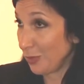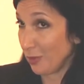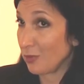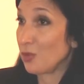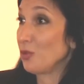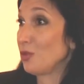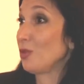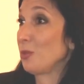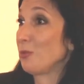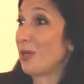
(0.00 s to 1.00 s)

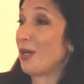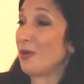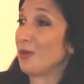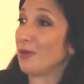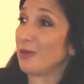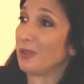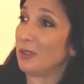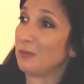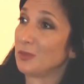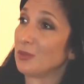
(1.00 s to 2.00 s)
superpower
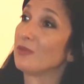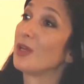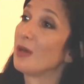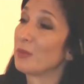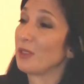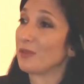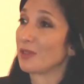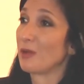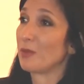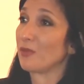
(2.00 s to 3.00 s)
sort of
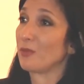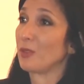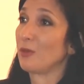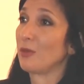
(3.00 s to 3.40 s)
dominance coming from the